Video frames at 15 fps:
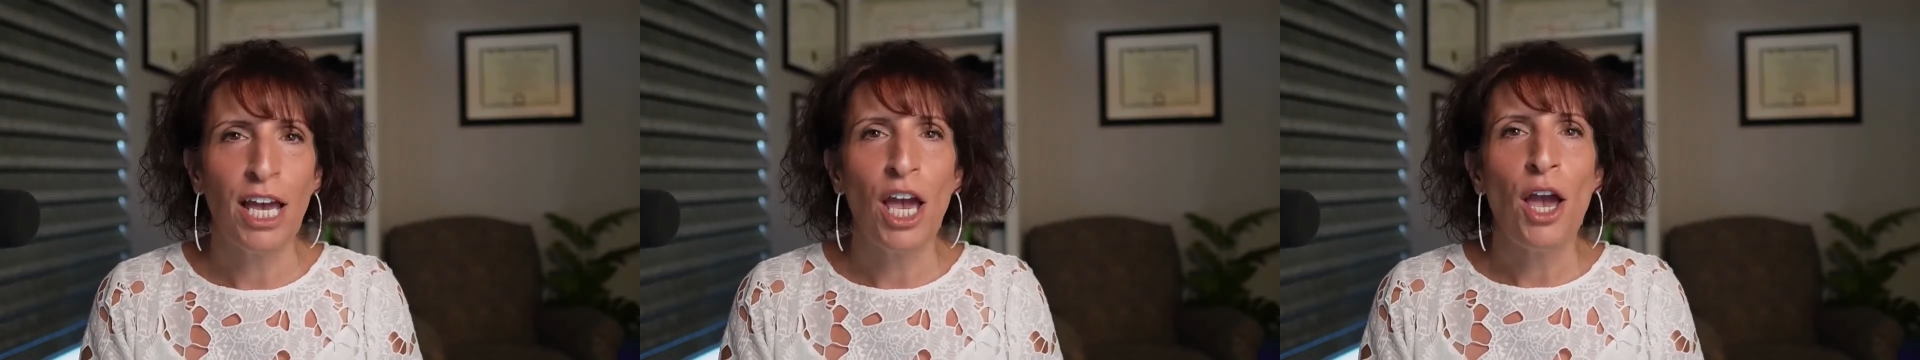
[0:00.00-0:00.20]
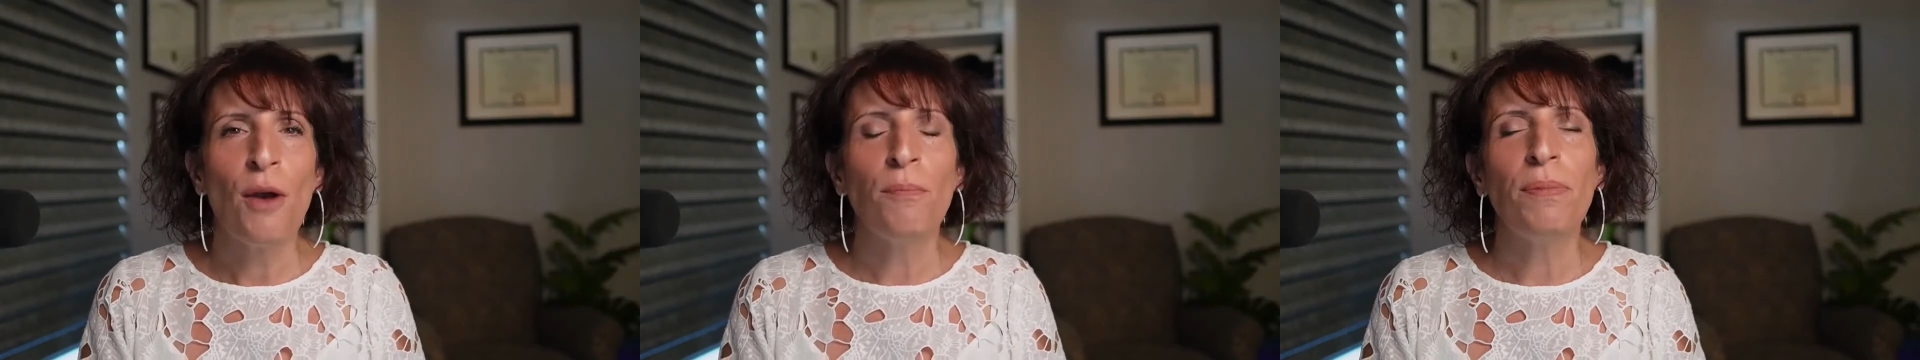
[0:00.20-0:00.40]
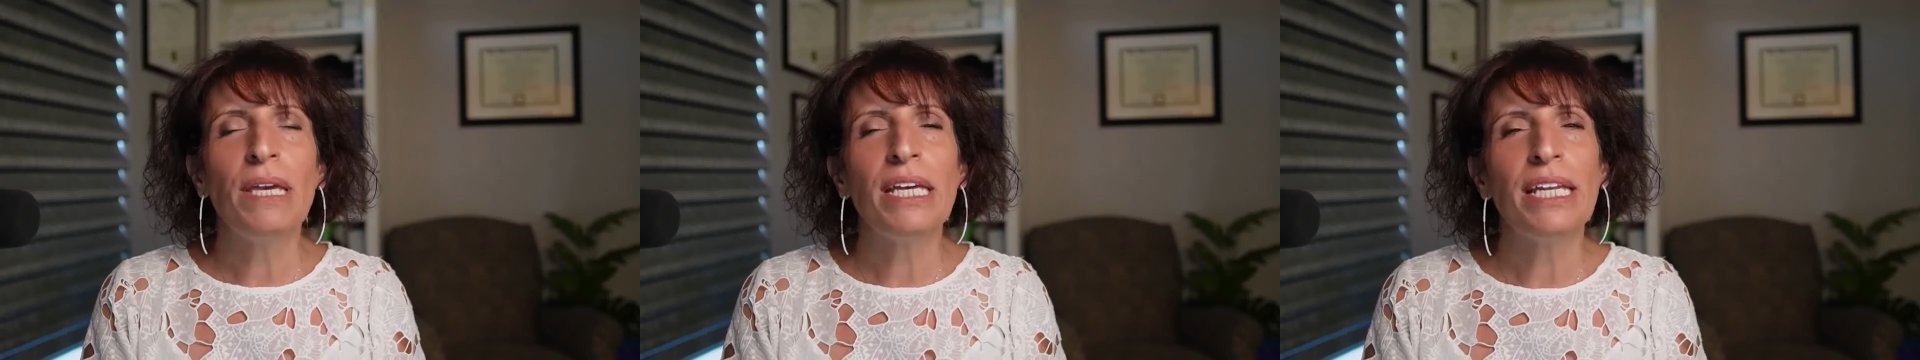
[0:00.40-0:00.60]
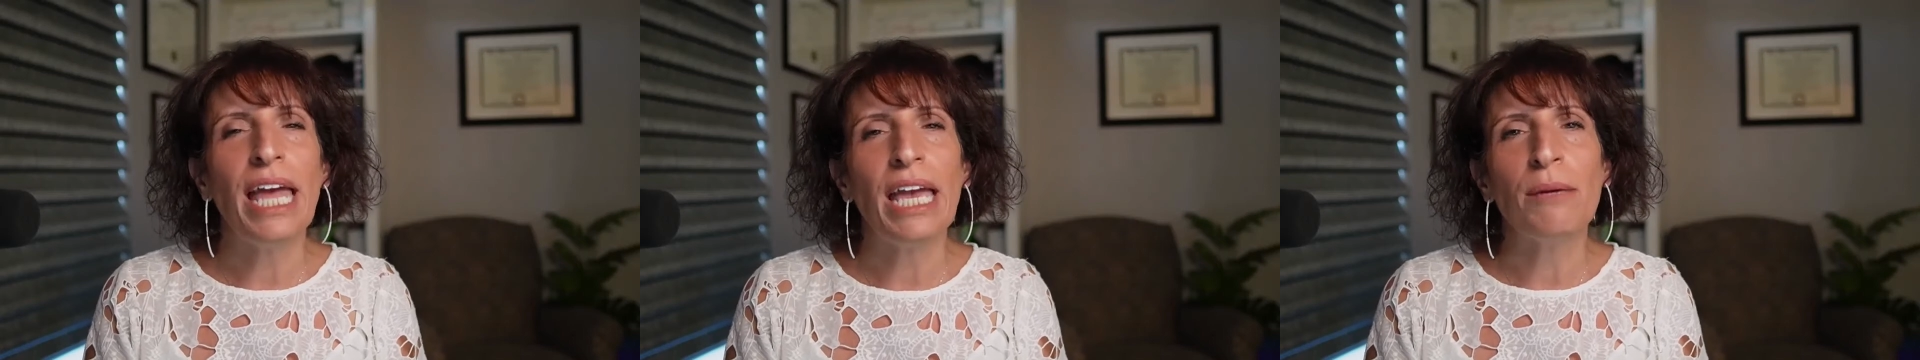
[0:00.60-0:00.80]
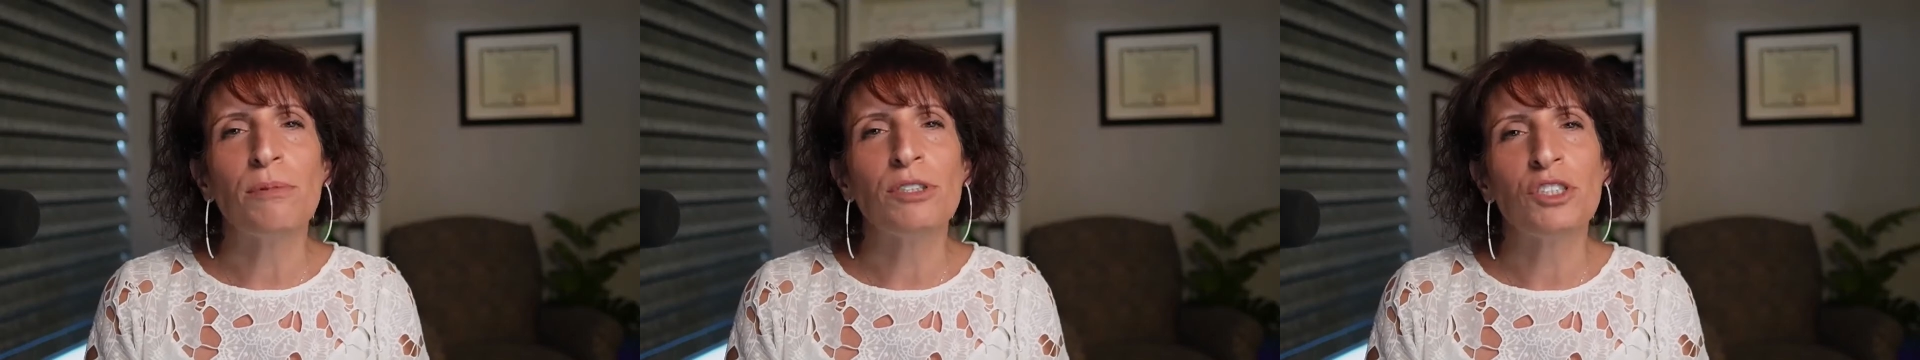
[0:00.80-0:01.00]
being
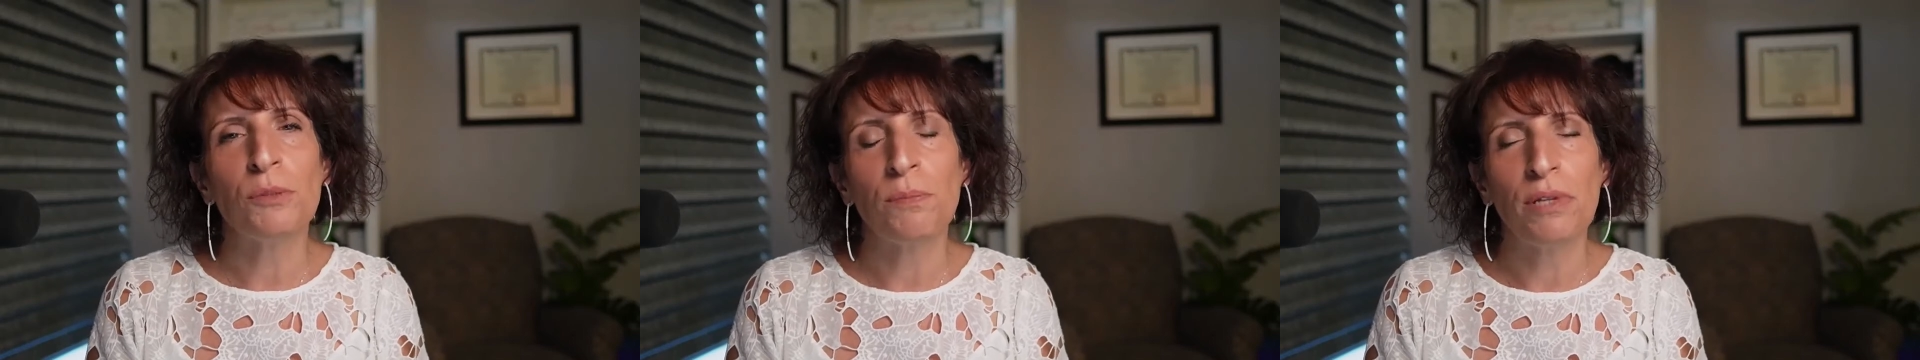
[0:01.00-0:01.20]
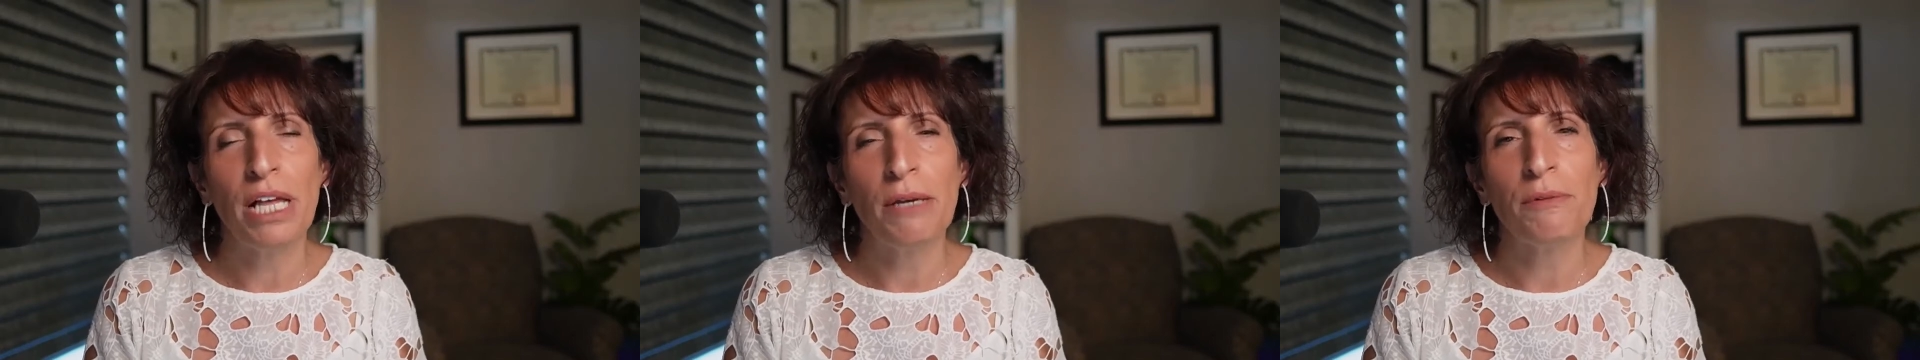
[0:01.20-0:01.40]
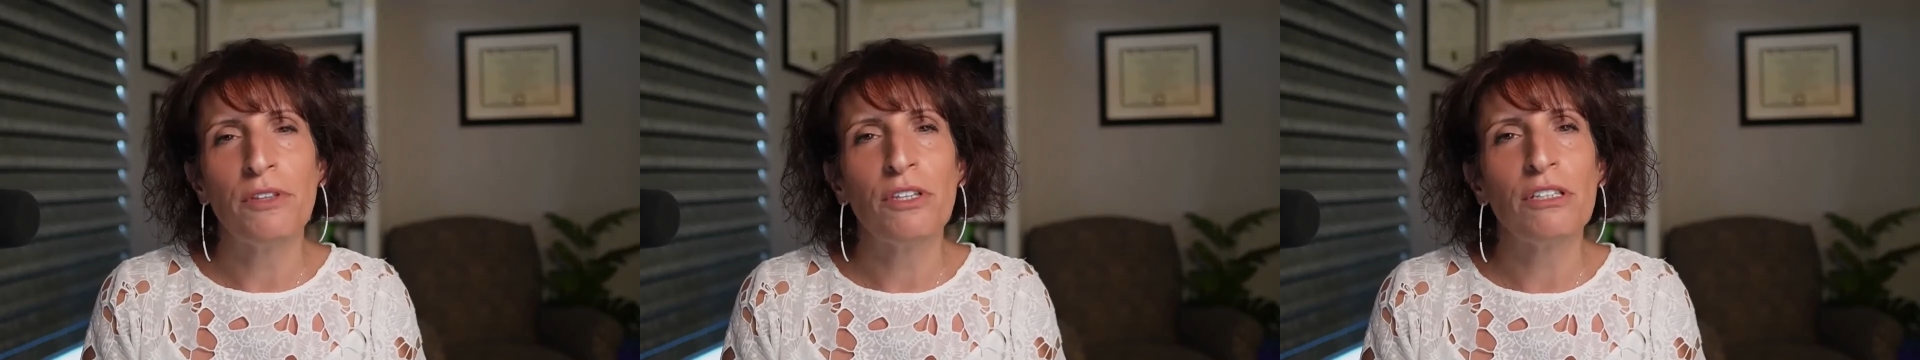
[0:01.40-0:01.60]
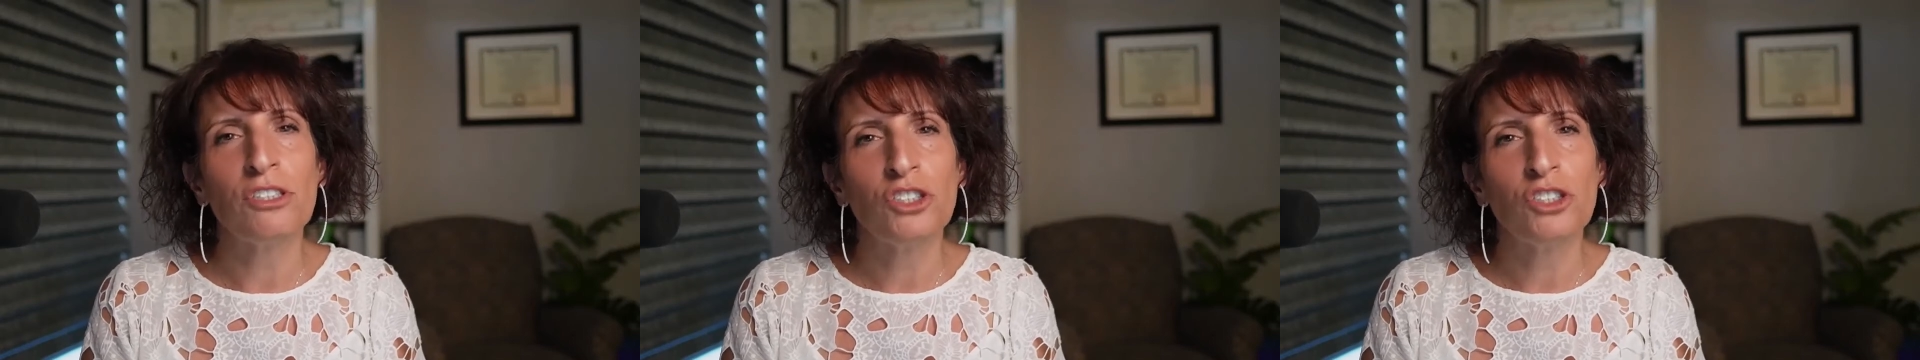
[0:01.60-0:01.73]
able to play with your